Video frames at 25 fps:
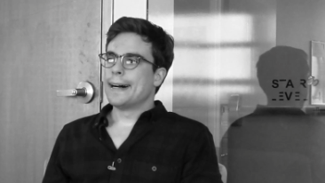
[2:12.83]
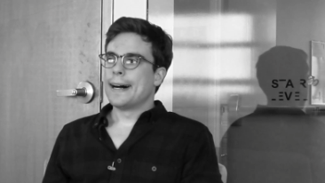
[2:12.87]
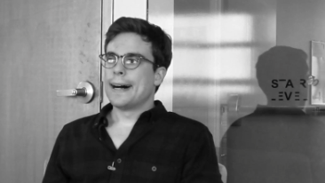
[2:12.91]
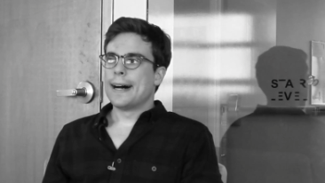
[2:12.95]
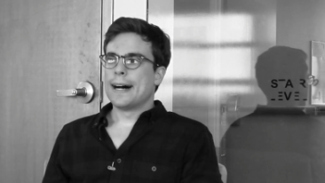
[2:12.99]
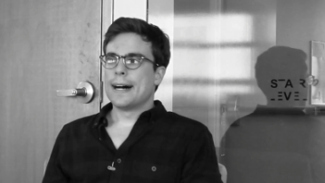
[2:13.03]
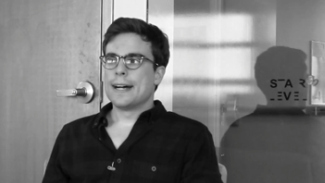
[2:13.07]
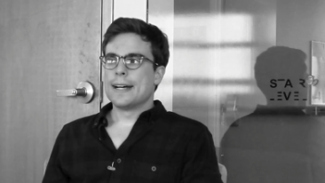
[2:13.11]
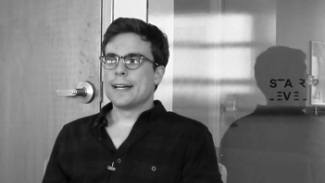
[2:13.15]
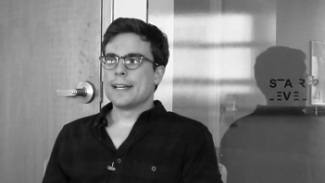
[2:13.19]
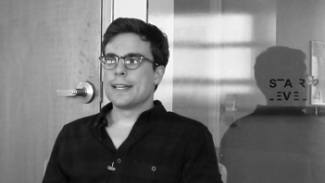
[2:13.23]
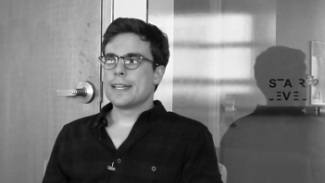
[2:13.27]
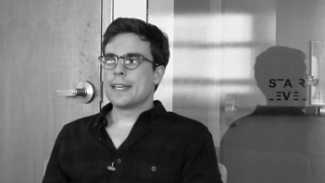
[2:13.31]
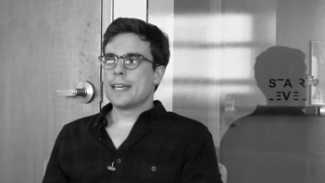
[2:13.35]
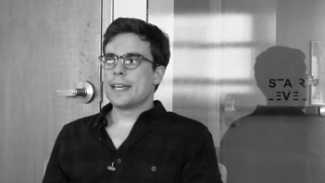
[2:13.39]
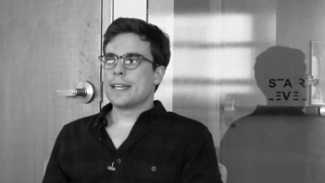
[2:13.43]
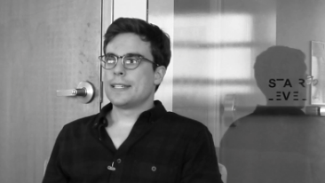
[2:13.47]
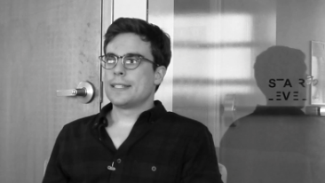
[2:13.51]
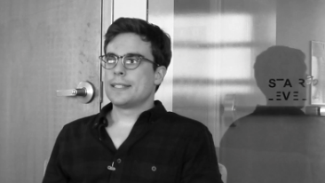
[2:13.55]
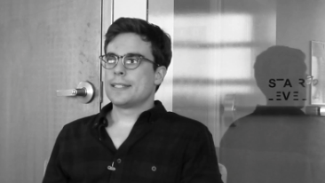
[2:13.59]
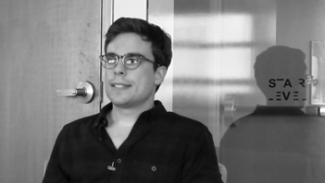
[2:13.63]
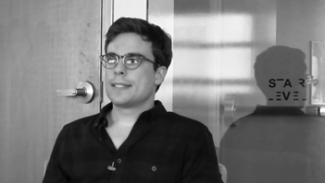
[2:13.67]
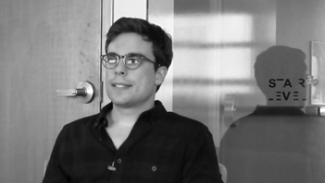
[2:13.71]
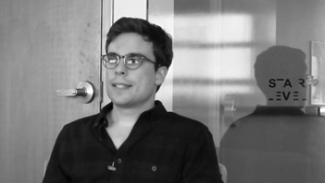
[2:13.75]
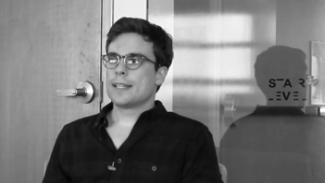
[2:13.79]
Uh,
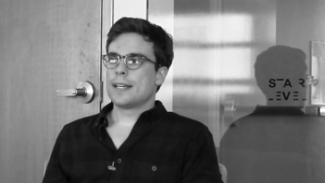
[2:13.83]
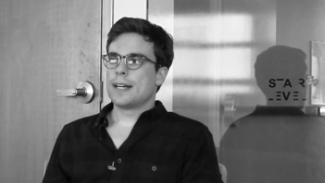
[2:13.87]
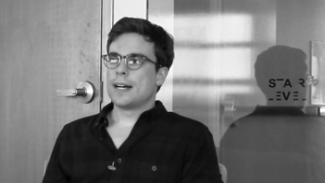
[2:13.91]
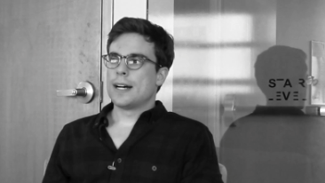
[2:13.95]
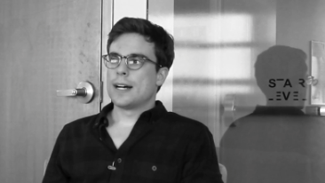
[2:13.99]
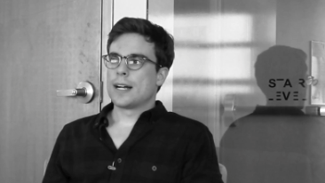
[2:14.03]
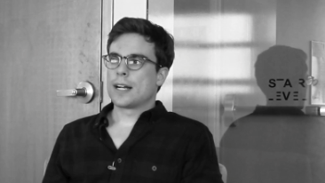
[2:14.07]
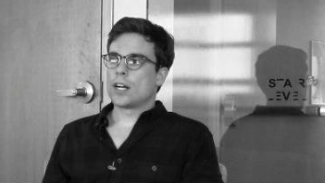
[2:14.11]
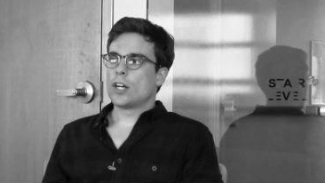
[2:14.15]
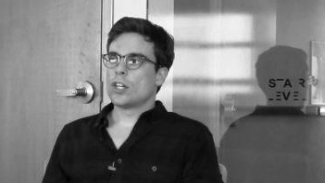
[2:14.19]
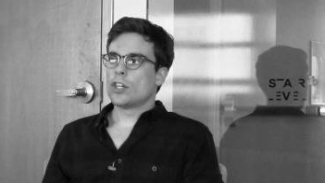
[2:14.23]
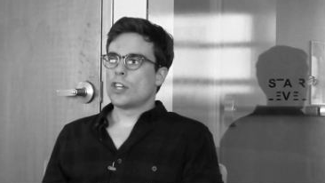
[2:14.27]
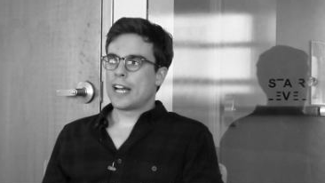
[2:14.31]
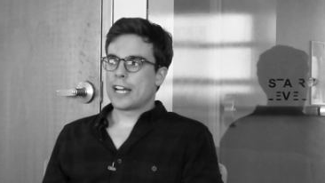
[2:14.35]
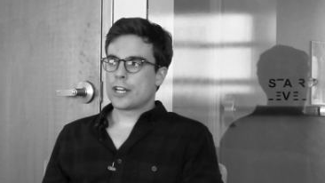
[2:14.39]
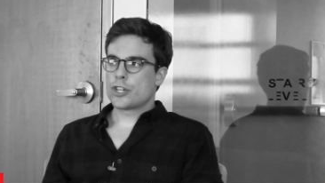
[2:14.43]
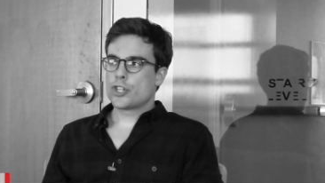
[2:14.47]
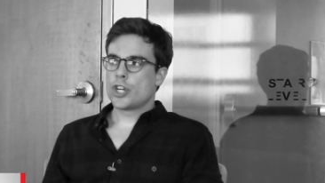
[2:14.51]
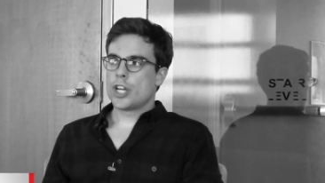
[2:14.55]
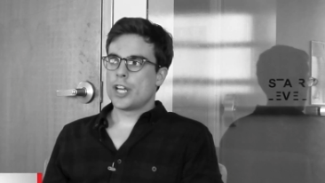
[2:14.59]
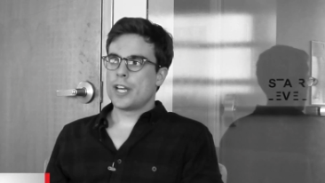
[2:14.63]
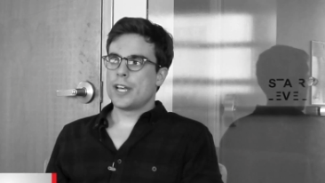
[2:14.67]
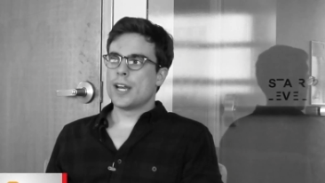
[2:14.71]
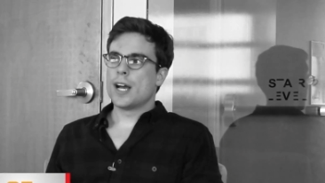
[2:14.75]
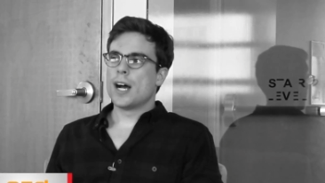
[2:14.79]
it's a
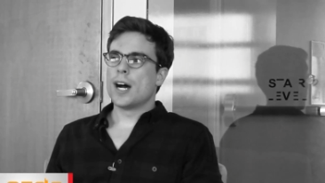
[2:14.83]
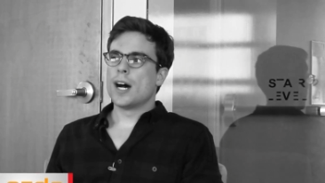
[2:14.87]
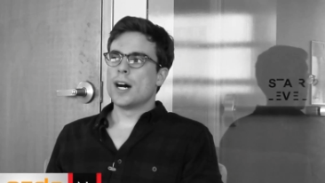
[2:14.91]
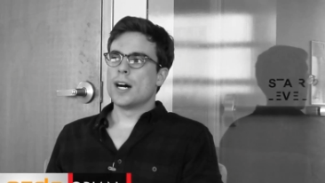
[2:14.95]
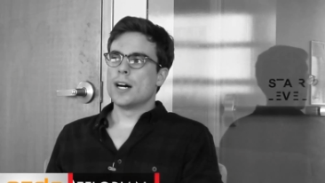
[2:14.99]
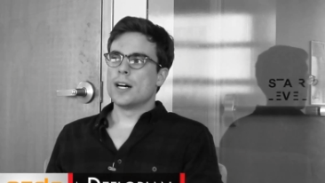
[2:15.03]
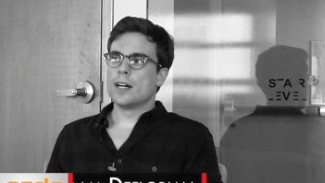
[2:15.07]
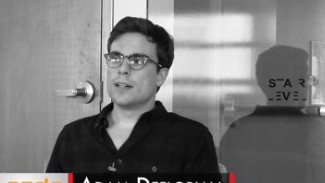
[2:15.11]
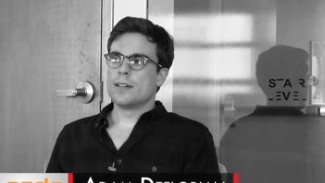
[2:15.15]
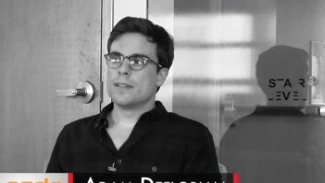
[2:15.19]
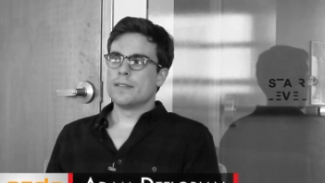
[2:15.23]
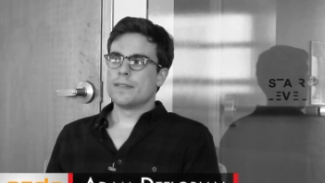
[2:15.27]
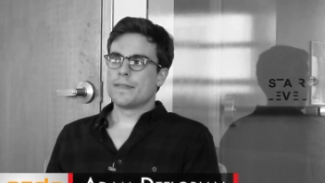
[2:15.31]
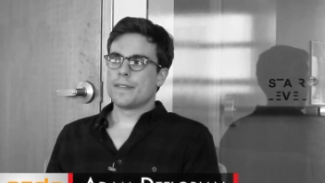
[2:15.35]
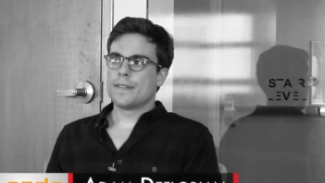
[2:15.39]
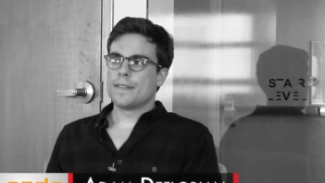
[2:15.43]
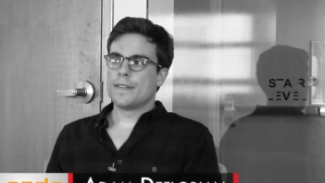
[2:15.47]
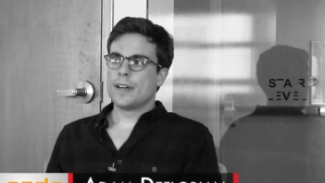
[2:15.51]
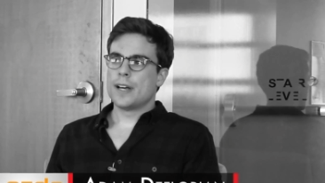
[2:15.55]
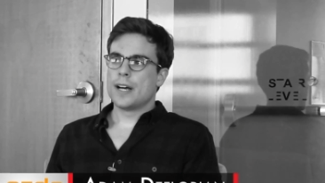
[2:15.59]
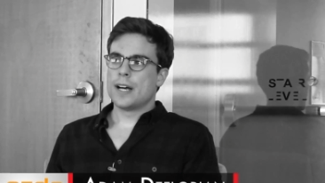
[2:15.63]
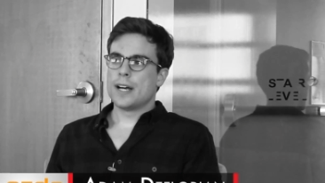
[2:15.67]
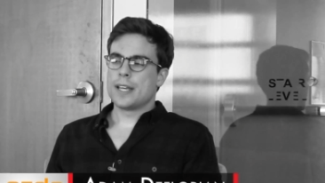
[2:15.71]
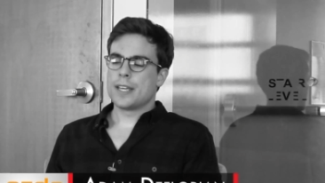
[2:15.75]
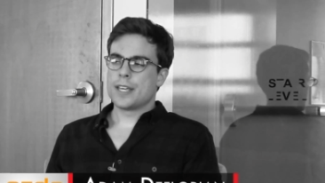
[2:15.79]
collection
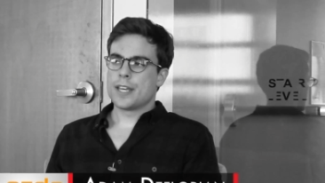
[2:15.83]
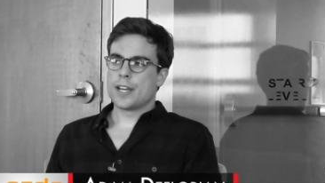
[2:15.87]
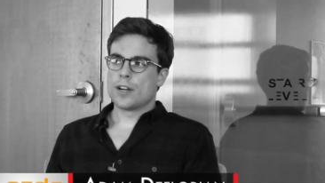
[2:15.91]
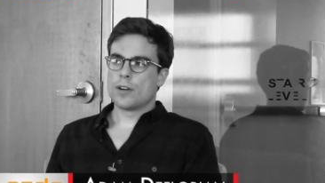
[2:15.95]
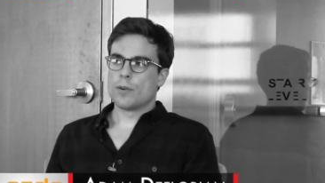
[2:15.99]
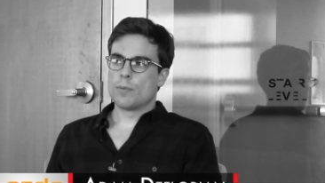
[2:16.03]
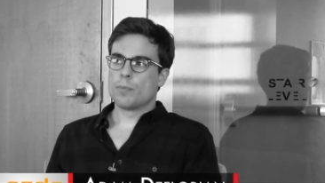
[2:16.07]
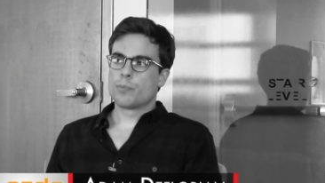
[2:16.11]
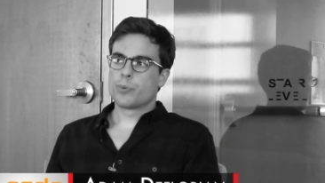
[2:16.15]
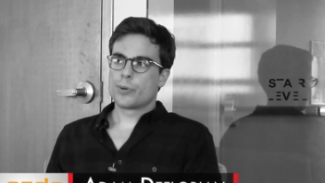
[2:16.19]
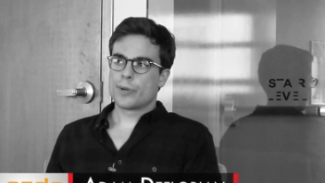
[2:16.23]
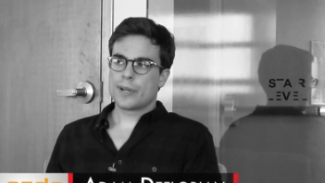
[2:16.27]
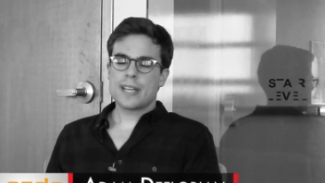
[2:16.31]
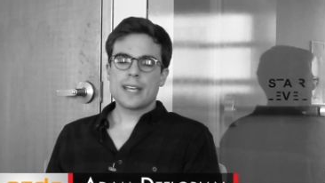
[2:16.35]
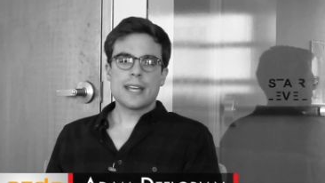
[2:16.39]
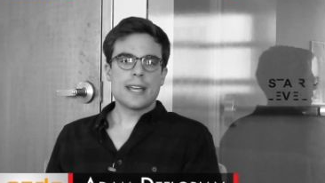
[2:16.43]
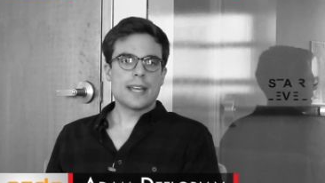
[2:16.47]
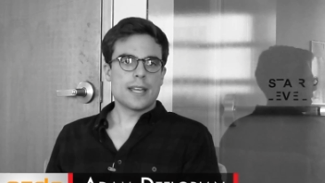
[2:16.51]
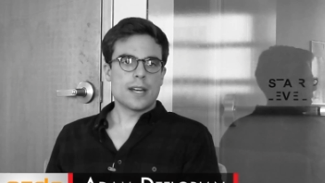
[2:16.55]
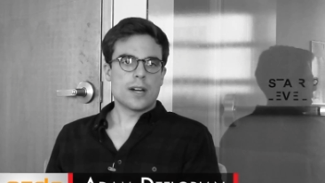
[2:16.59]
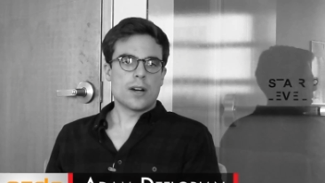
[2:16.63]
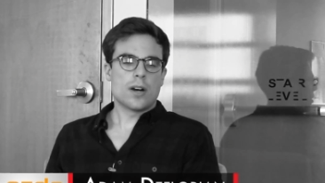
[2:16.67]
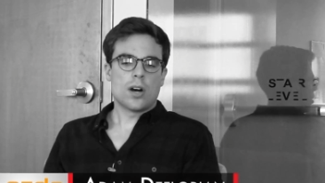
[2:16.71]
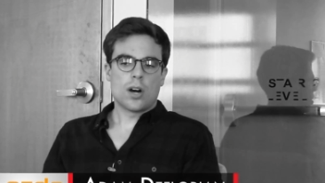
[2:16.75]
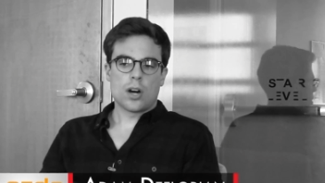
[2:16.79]
of, you know, pretty,
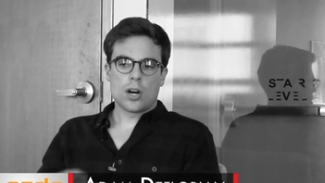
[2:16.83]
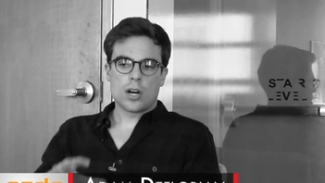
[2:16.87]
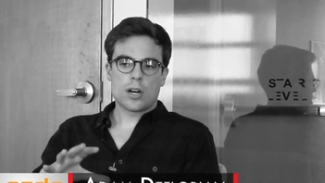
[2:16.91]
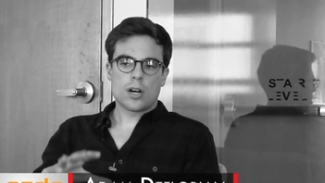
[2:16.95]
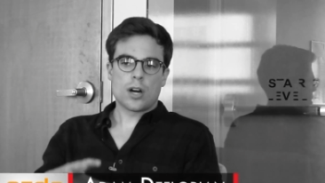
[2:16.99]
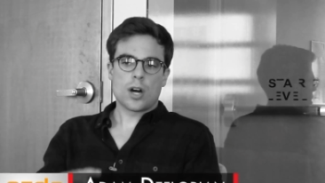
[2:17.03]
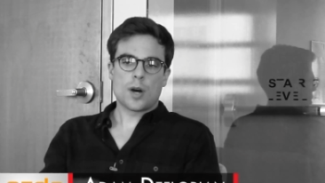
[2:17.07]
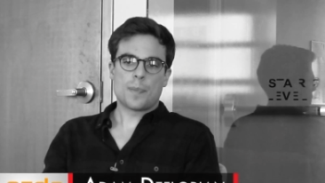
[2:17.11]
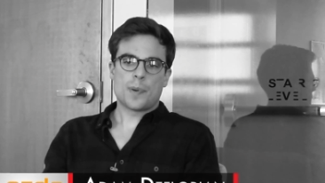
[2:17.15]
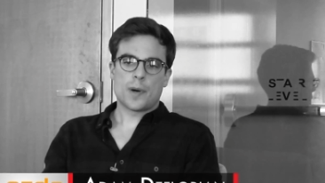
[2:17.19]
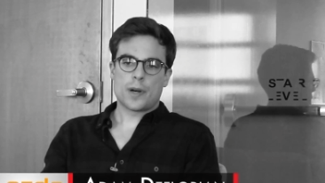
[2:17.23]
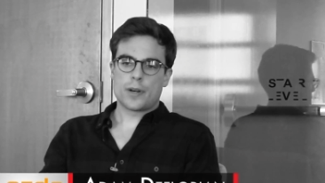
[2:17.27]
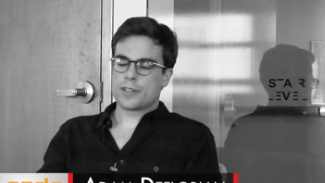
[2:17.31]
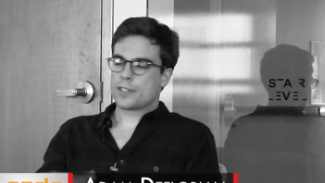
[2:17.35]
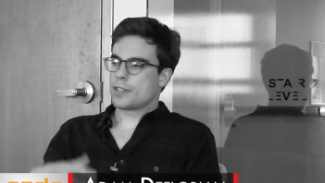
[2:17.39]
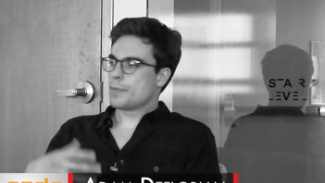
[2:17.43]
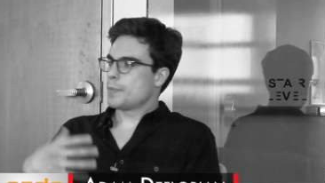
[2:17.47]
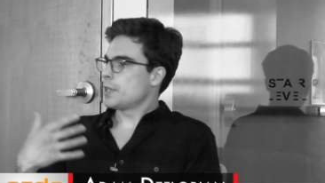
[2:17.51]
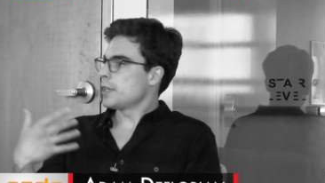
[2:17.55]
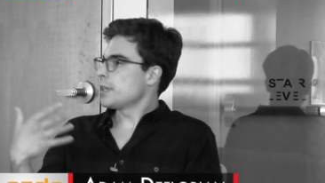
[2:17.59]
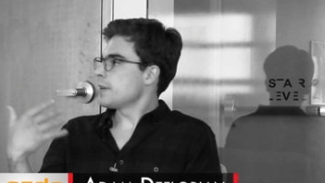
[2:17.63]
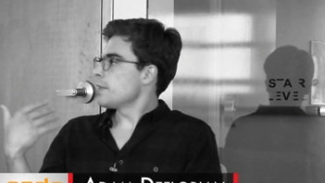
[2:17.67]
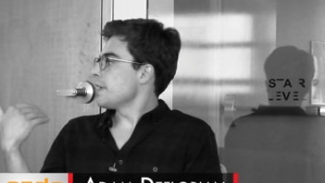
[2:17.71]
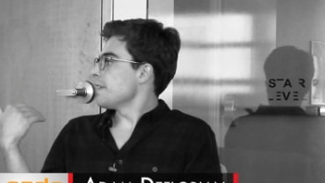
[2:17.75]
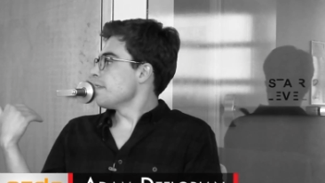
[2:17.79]
you know, our, our partners in the
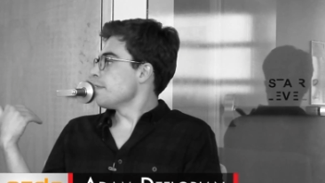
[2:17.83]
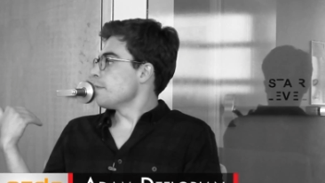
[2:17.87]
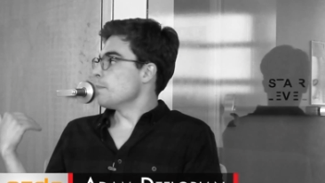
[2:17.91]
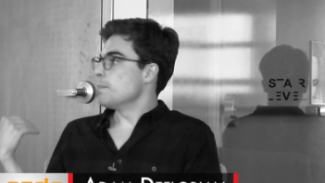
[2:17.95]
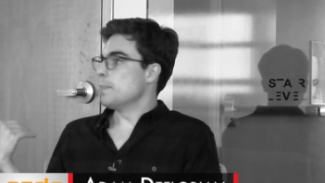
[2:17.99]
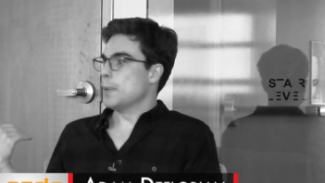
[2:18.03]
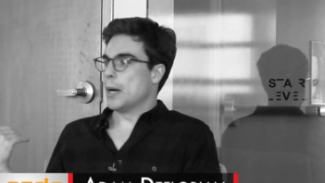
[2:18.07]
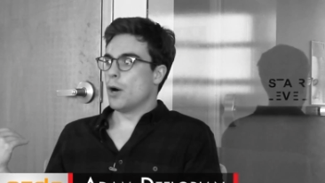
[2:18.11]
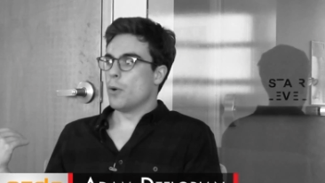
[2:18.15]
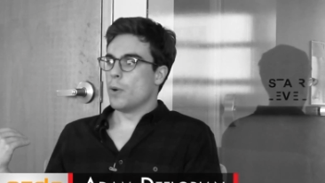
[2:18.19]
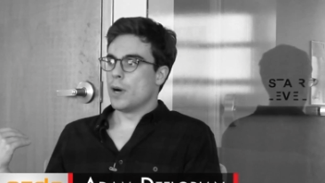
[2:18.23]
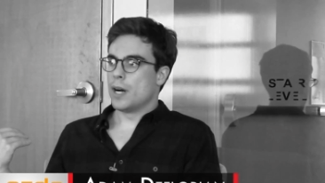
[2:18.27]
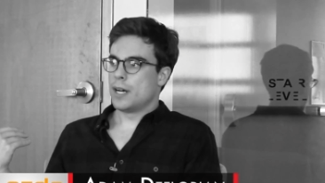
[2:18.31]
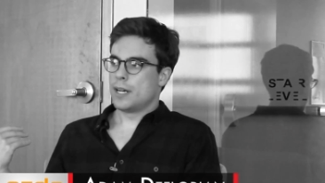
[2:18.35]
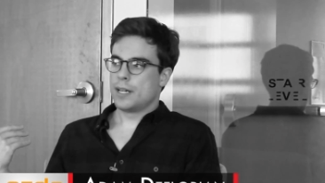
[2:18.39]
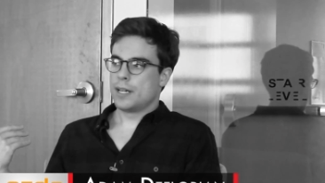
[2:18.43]
building, B O